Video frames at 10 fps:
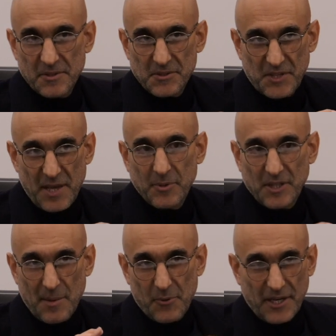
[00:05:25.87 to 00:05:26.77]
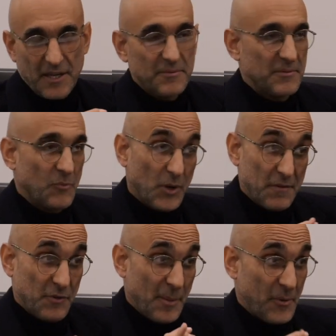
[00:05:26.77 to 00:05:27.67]
stable upbringing.
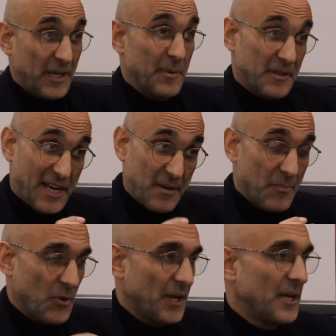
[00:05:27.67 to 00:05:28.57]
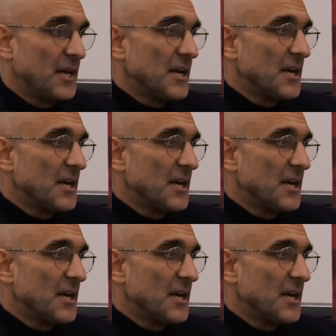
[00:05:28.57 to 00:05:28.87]
Wonderful upbringing, but kind of boring.